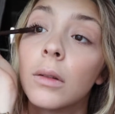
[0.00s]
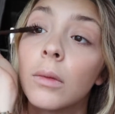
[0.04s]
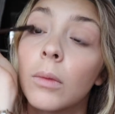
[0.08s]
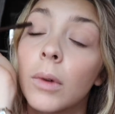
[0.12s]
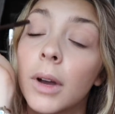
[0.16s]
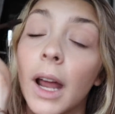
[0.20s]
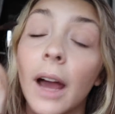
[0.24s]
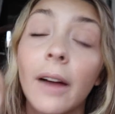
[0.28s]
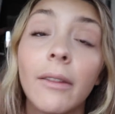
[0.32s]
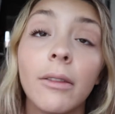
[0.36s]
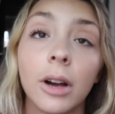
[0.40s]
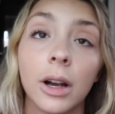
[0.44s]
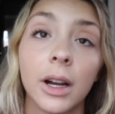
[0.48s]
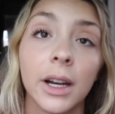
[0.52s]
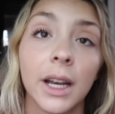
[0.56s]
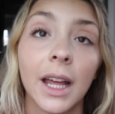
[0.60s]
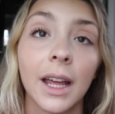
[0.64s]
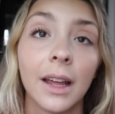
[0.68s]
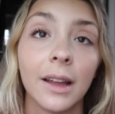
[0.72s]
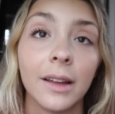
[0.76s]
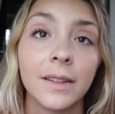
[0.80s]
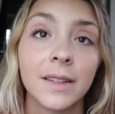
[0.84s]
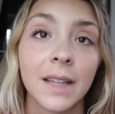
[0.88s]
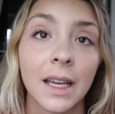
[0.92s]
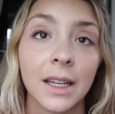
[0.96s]
whatever it
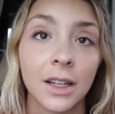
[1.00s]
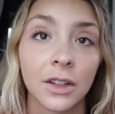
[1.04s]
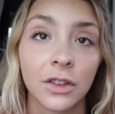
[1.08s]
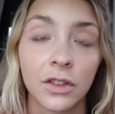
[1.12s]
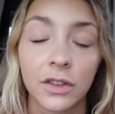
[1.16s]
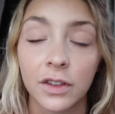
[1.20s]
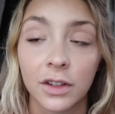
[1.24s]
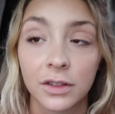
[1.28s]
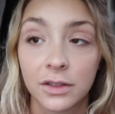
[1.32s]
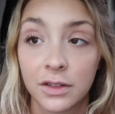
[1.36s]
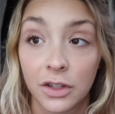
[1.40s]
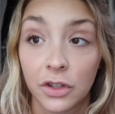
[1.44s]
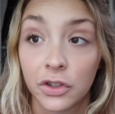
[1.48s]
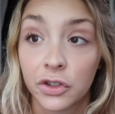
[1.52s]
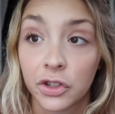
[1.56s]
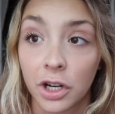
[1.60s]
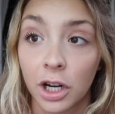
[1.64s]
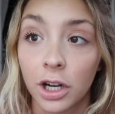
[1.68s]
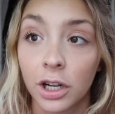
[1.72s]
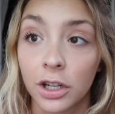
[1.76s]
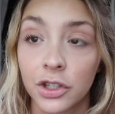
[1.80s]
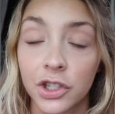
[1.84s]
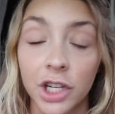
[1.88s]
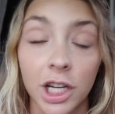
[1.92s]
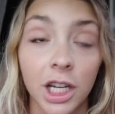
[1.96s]
is, and it's
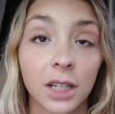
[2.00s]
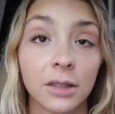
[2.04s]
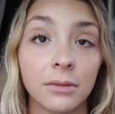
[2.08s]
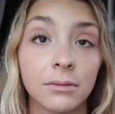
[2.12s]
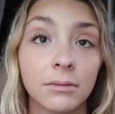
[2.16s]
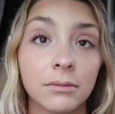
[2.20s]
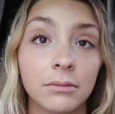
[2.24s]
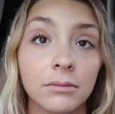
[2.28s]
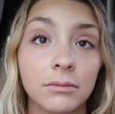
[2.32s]
discouraging.